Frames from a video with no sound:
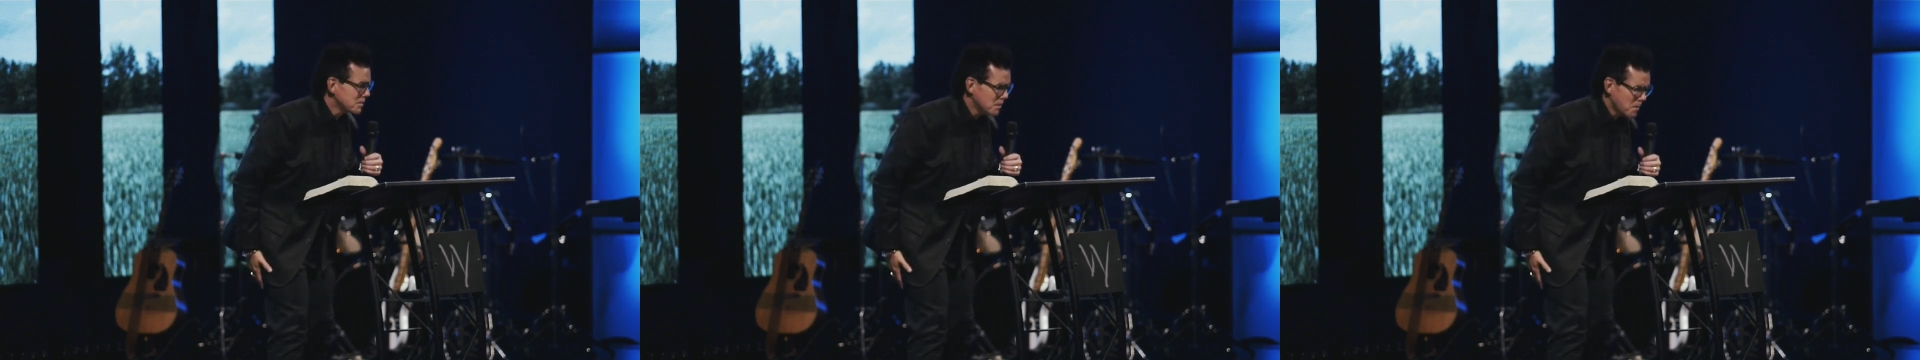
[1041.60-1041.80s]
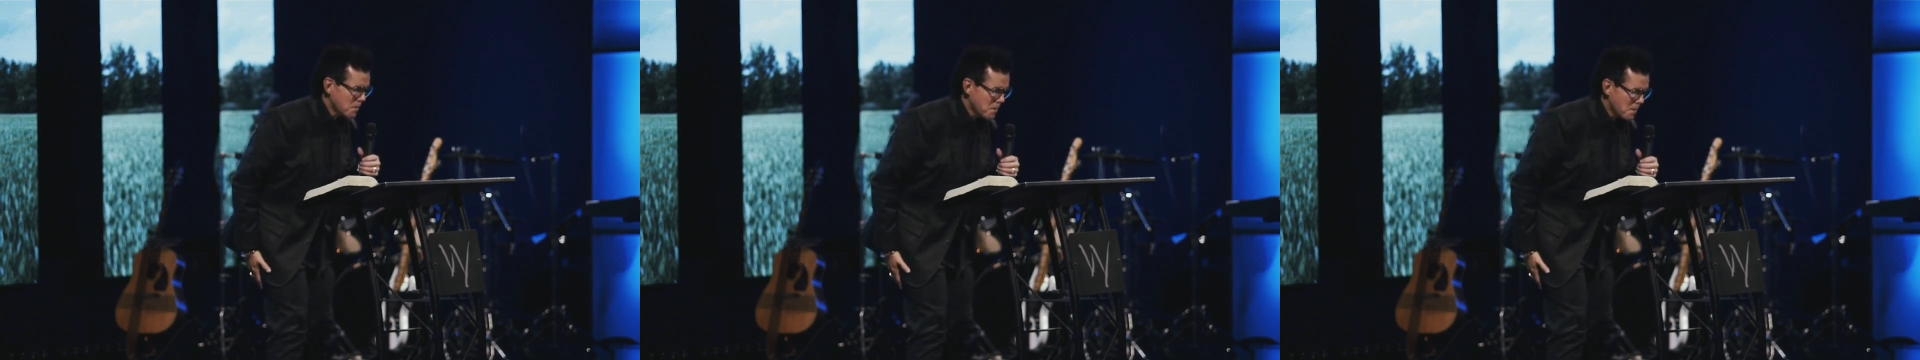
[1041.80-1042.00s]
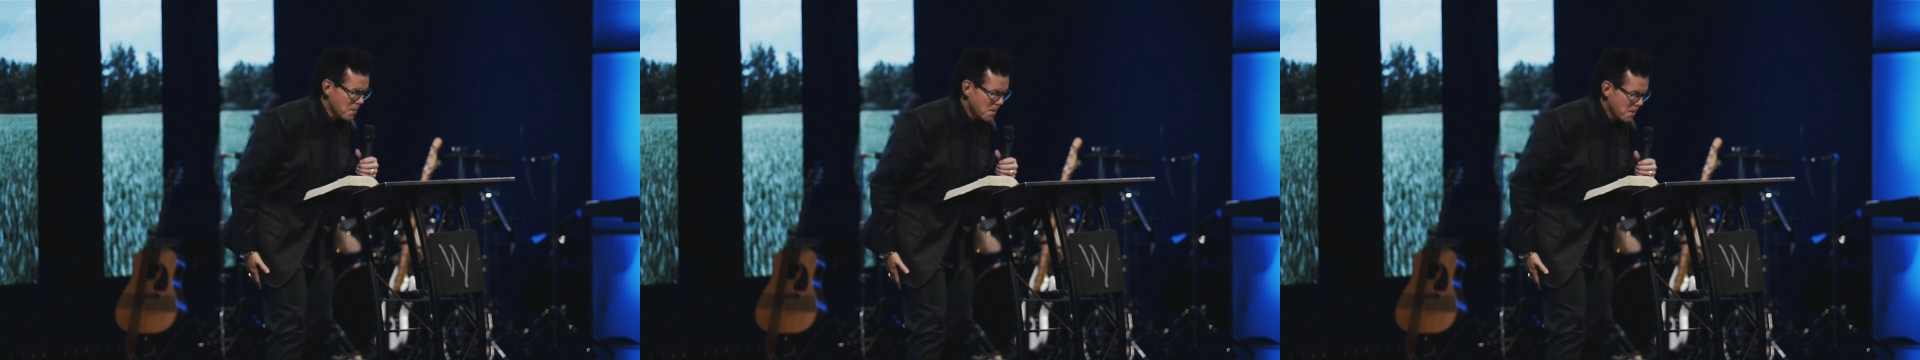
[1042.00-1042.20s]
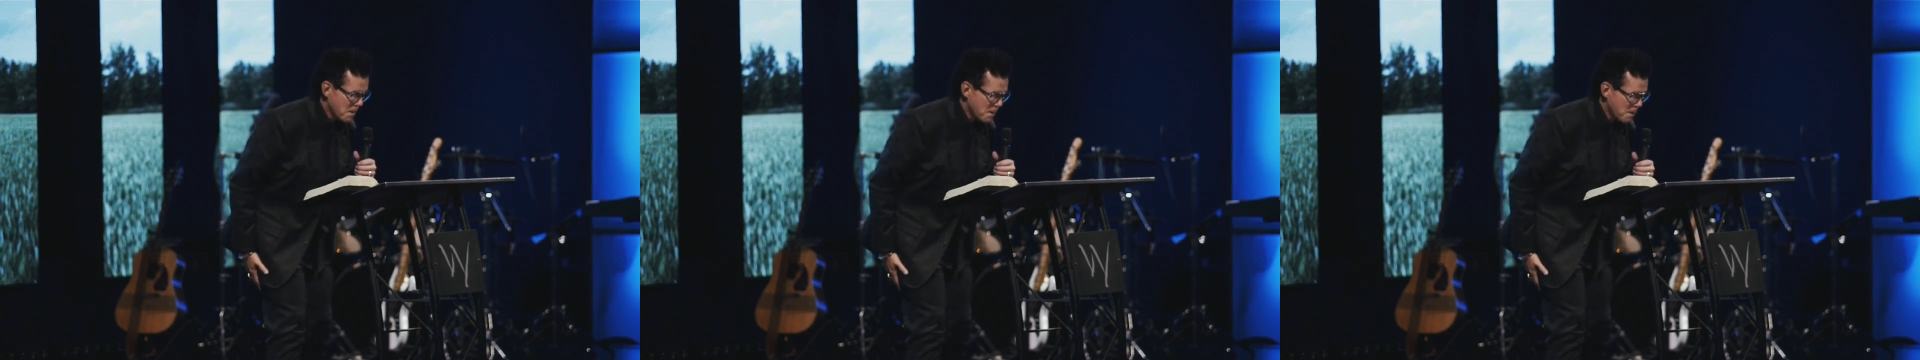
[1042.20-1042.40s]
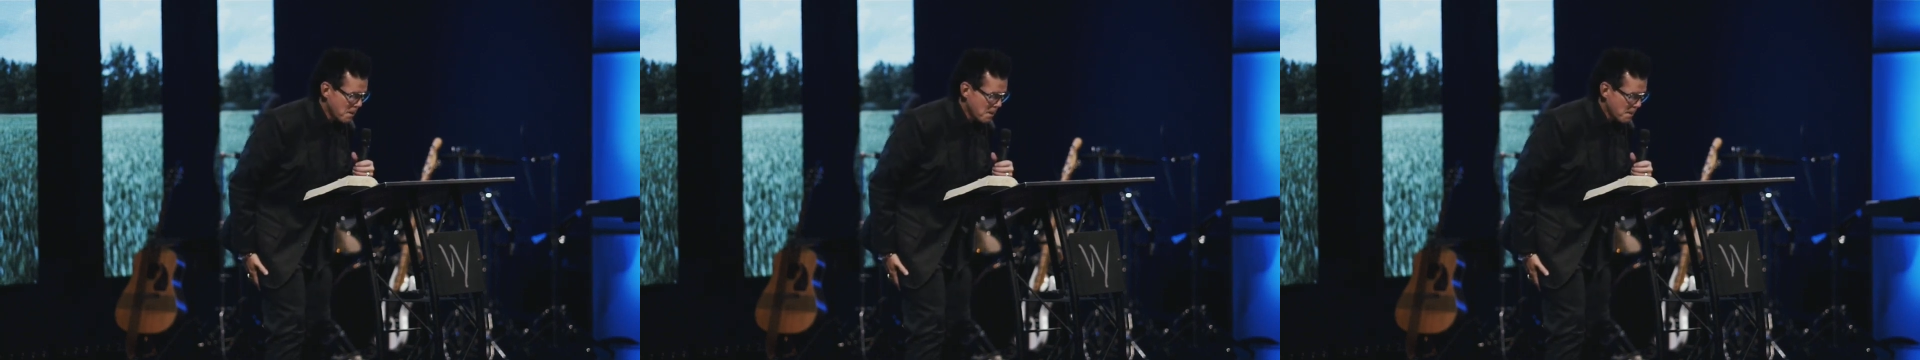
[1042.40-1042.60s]

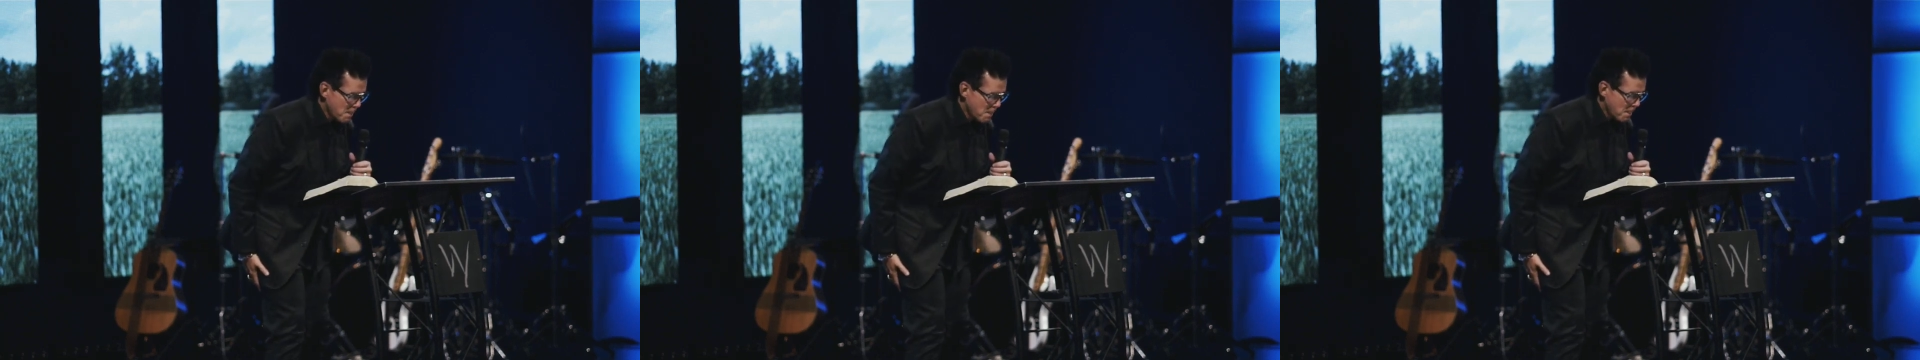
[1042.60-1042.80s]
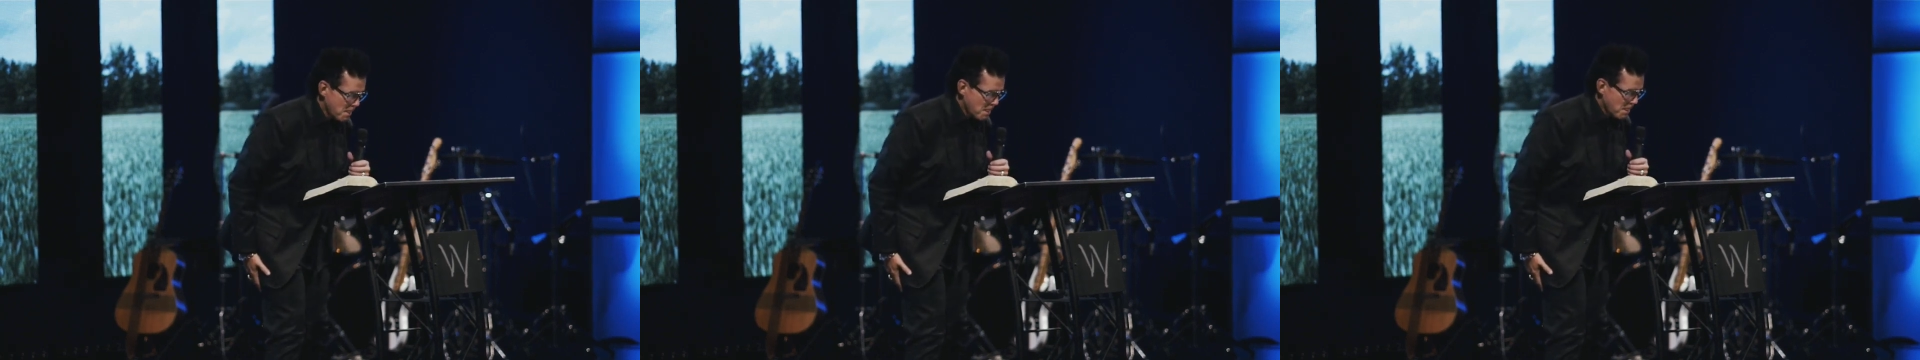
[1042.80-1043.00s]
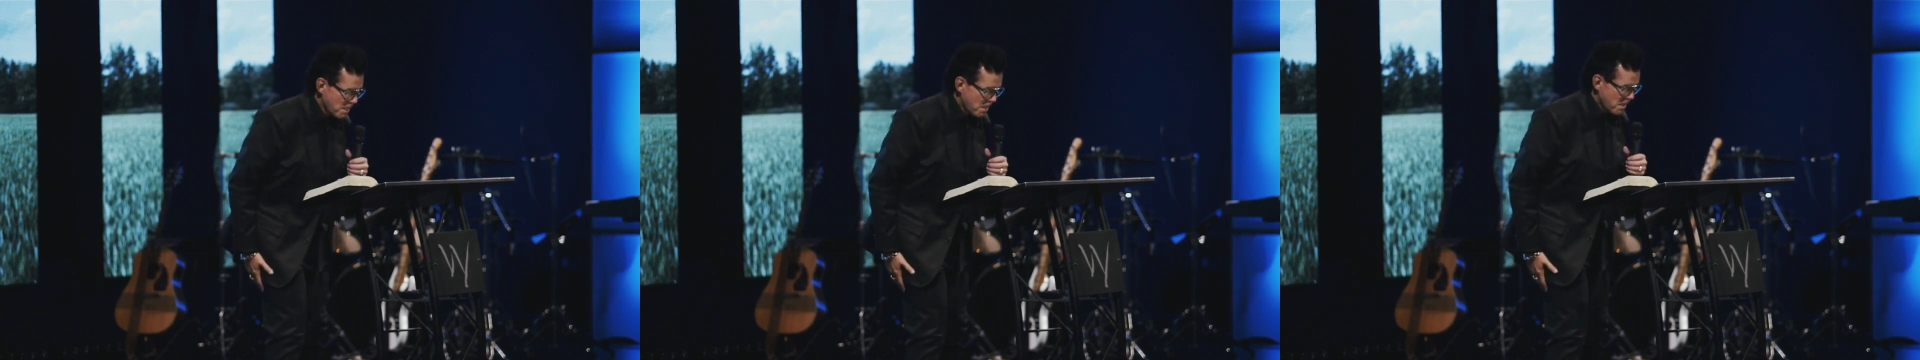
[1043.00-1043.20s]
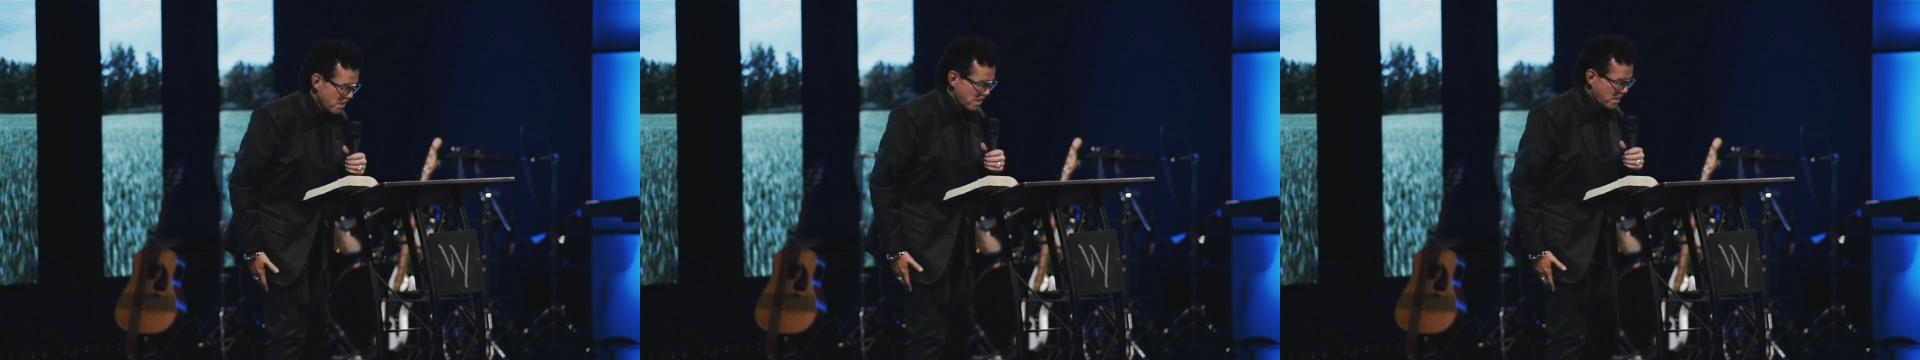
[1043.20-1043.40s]
(no one is talking)